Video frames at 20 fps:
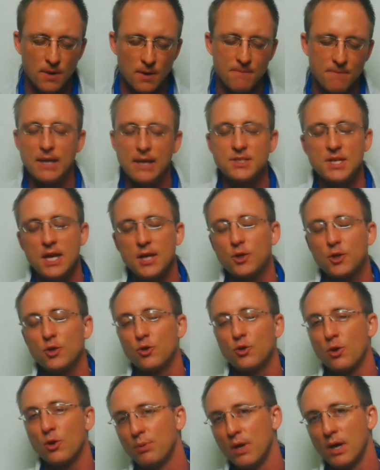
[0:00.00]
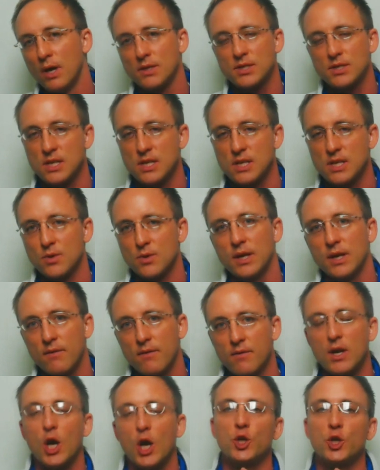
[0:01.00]
I say Google Plus because that's where they
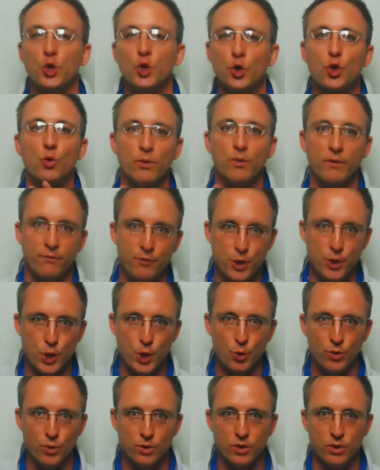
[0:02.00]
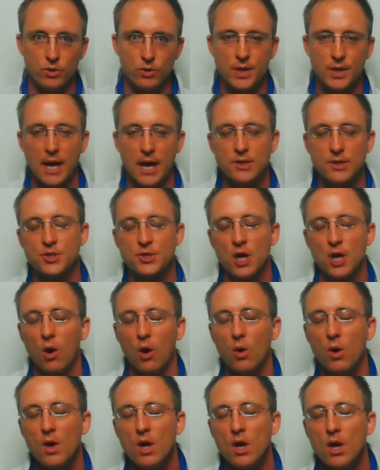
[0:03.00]
give it a Google review. Okay,
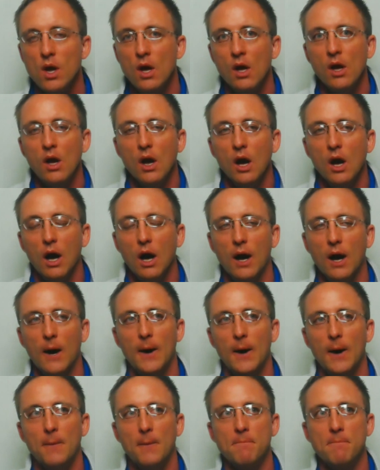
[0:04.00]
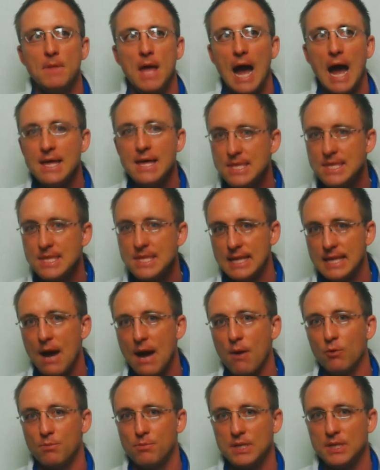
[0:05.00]
so I think
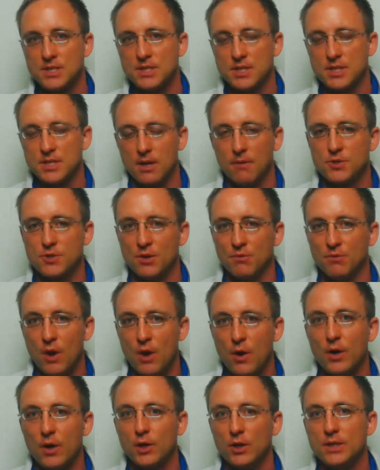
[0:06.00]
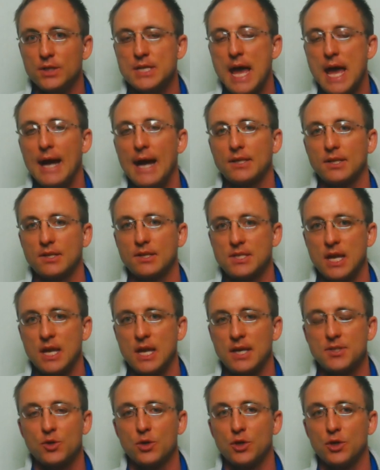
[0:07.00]
that would be some very good tactics
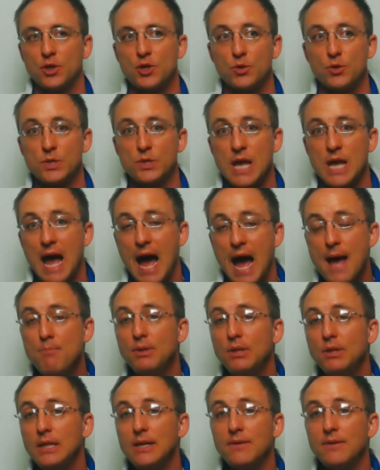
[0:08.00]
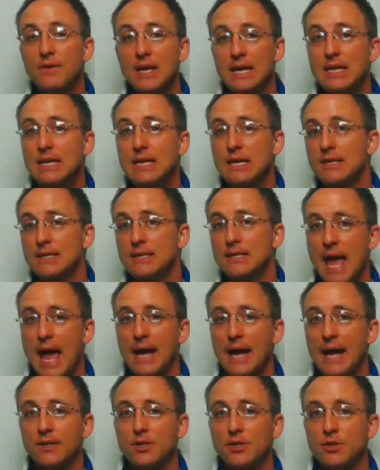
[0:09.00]
that you could use. I believe any of the
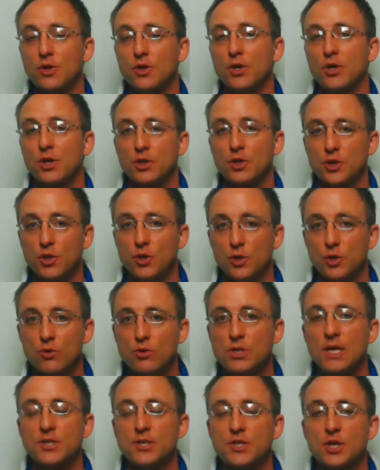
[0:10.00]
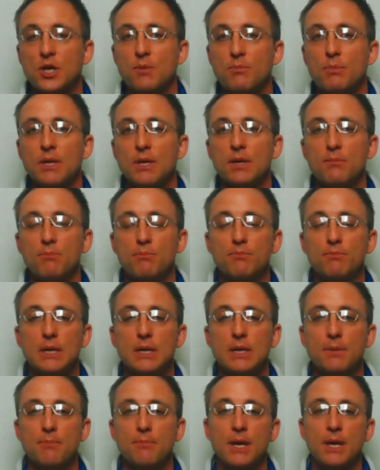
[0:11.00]
tactics are going to use. It's going to be
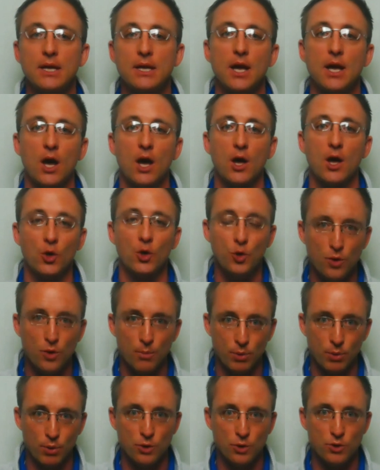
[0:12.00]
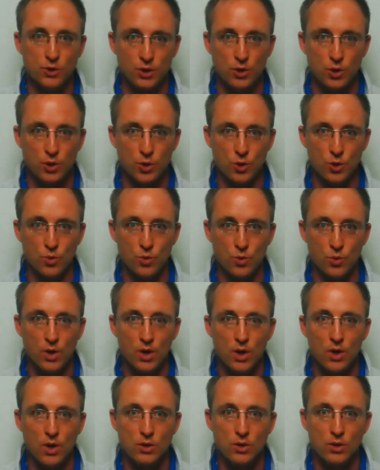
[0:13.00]
depending on who the person
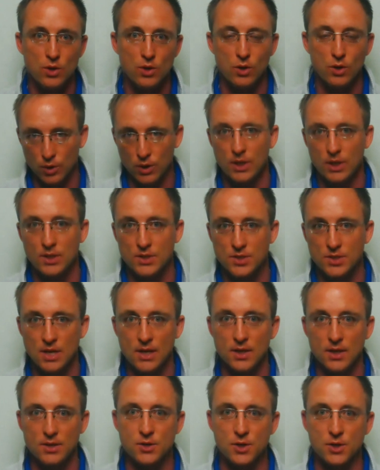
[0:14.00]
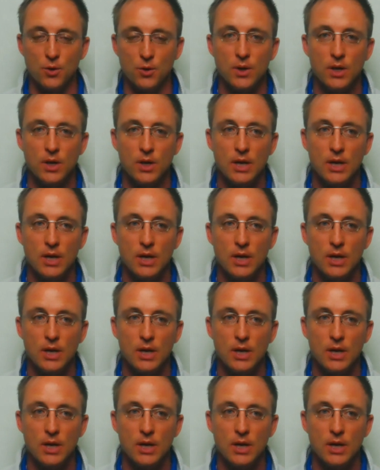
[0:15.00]
you're going to send it to.